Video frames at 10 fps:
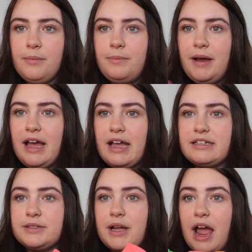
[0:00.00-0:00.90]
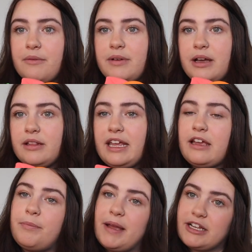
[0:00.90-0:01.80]
but I will
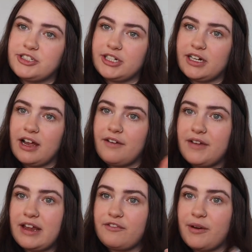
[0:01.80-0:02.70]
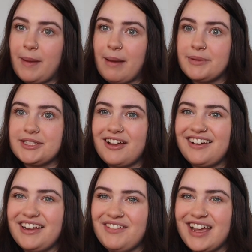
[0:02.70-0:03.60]
link a picture of it from
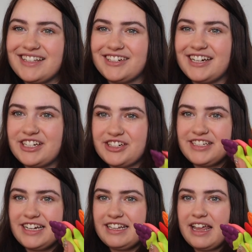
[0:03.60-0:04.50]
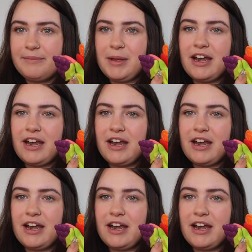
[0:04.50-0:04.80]
Amazon if you guys are interested in them.